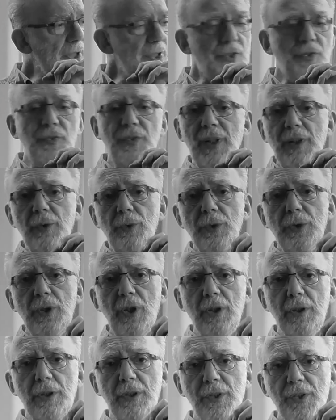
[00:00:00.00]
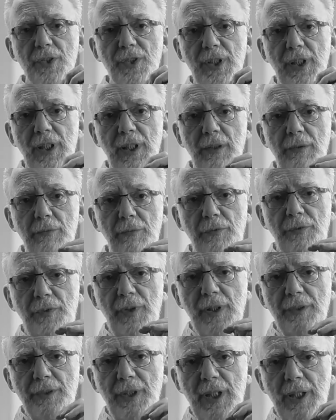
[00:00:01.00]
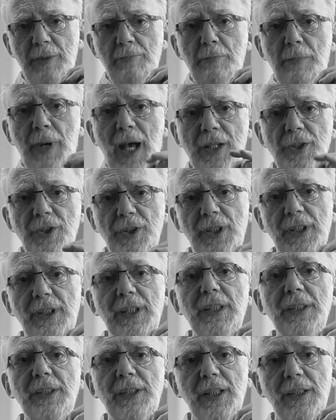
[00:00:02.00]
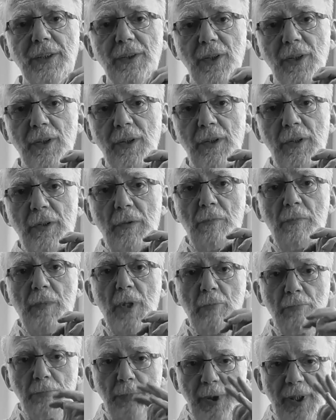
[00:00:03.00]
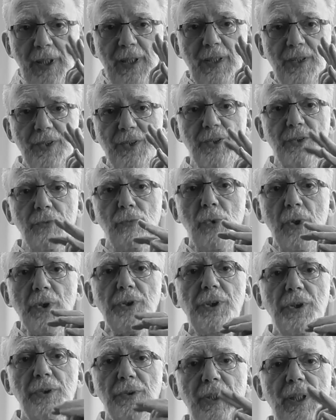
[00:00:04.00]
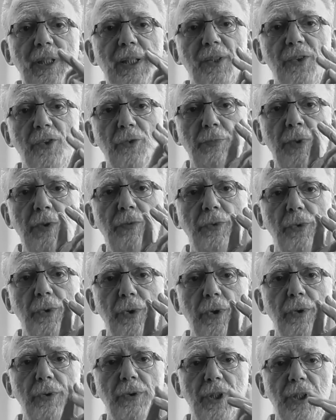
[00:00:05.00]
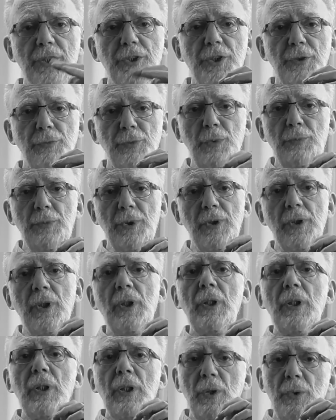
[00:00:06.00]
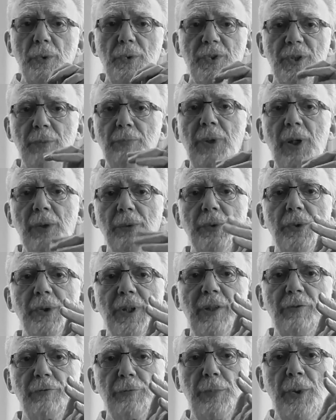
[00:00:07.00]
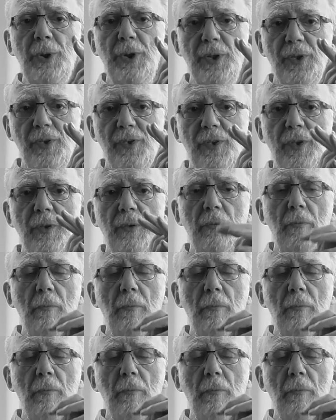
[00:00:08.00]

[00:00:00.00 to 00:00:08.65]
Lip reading: his fellow doctors in a very impassioned article, please wash your hands before you touch a woman who is about to give birth.